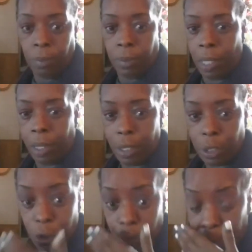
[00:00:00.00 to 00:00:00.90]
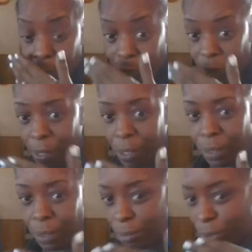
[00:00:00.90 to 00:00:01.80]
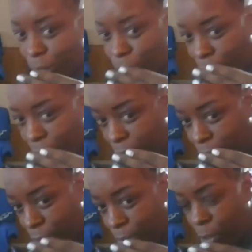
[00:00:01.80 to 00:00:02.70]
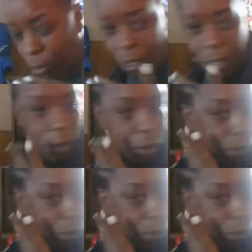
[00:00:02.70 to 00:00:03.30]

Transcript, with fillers: Y'all gotta excuse my puffy eyes because I'm just waking up. Oh god,